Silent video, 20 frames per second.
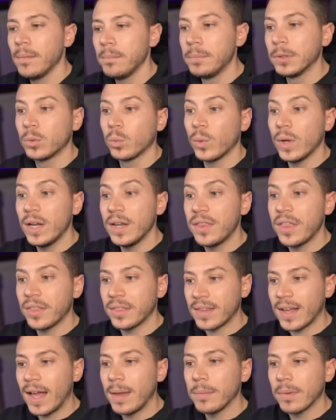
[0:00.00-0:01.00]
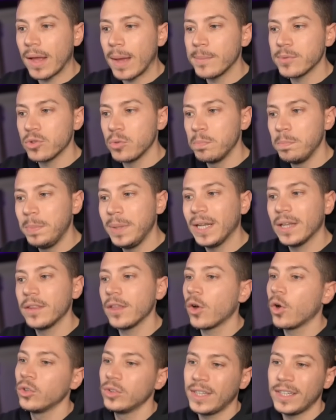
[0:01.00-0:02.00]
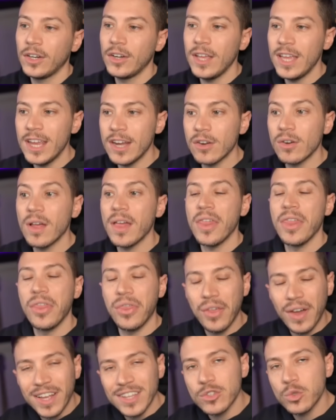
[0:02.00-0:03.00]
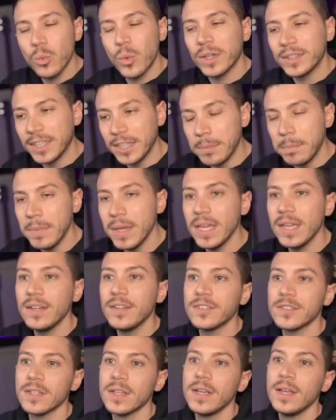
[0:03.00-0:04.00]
But when the time comes to build the container here, that's what it means.